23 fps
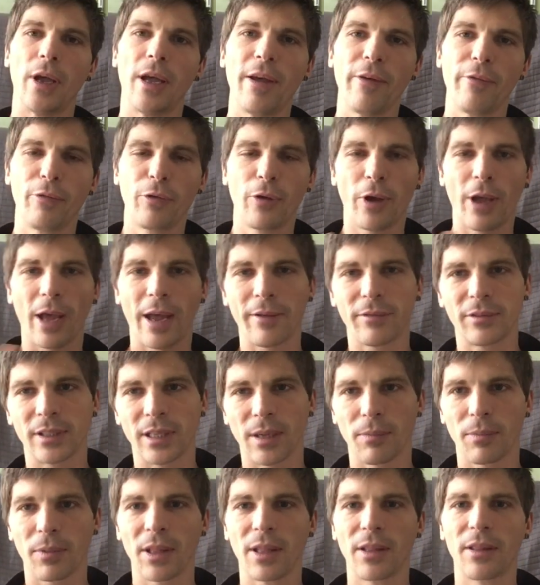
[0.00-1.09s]
if you have
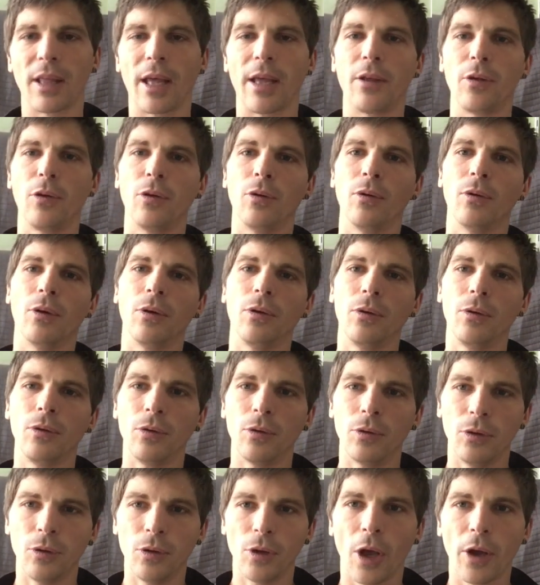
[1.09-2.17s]
something that you
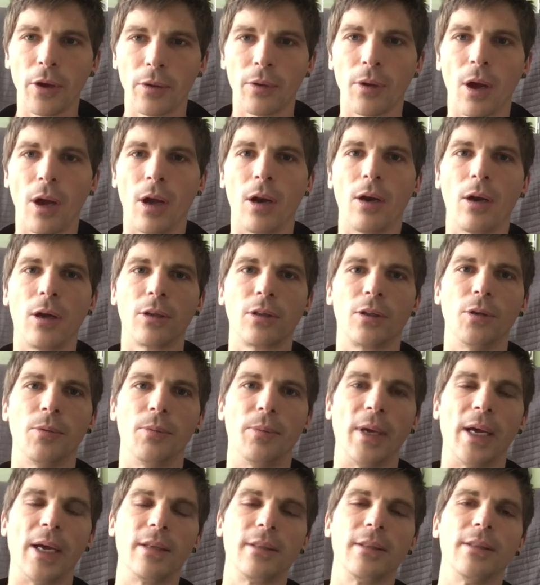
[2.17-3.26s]
know a lot
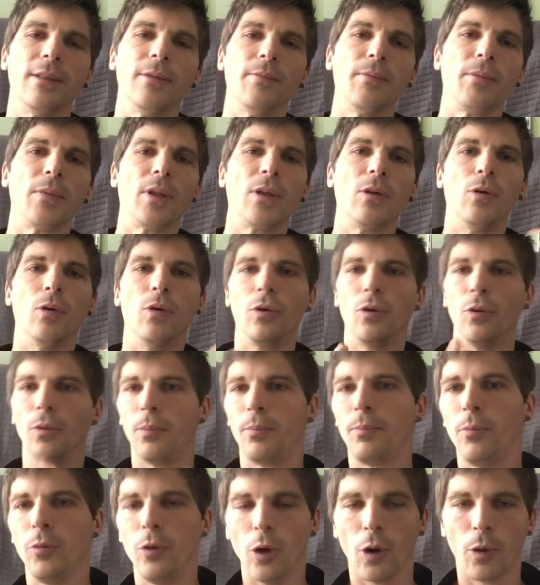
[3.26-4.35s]
about, or
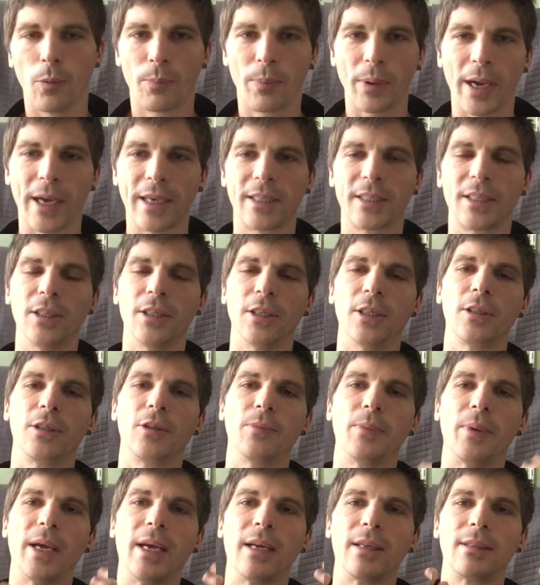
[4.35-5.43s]
you're passionate
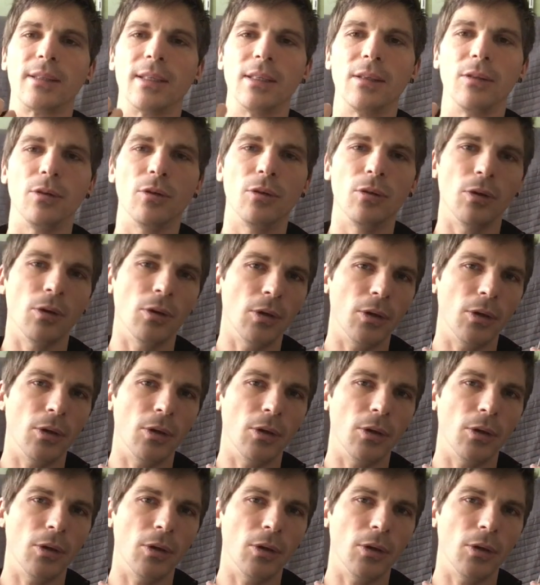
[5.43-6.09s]
about, and